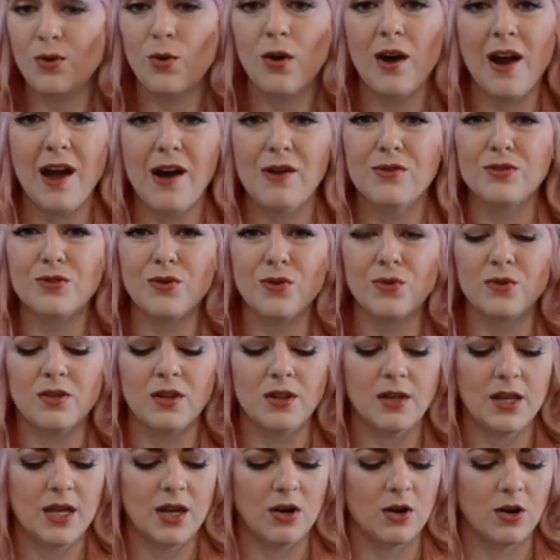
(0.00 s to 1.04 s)
or household
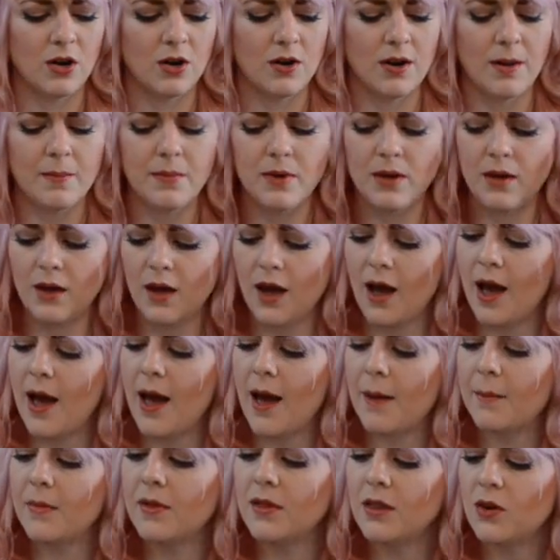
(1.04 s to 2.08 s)
cleaner.
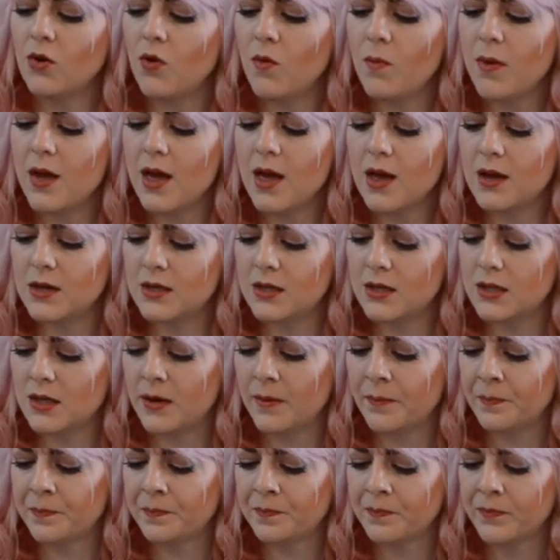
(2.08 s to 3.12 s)
I'm a little bit
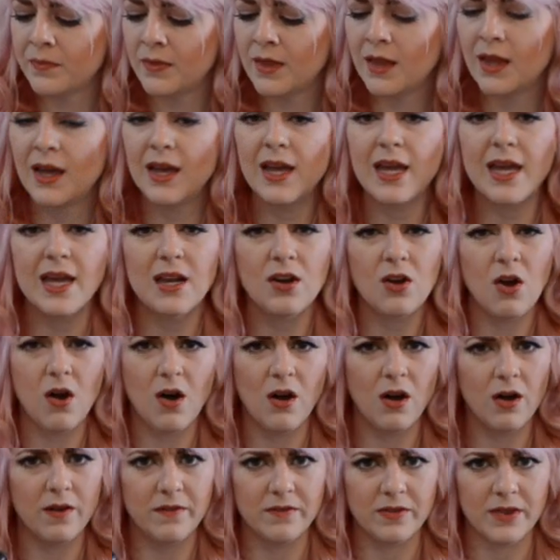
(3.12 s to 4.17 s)
in
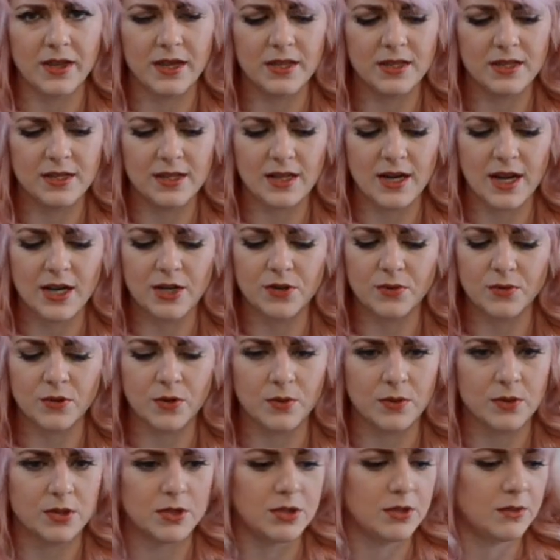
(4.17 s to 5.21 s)
awe of this, and I don't know
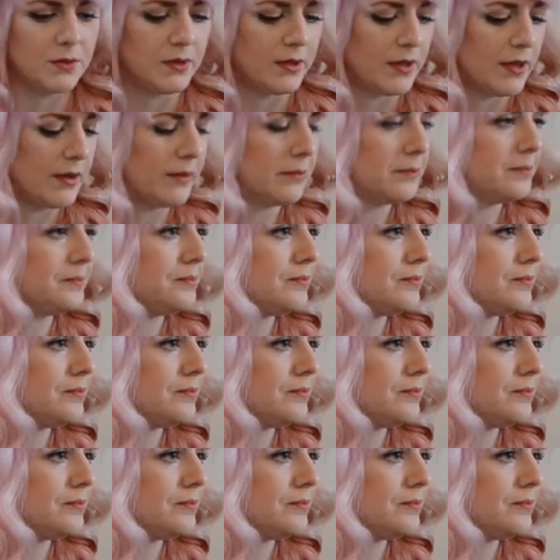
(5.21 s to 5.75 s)
what to do with it.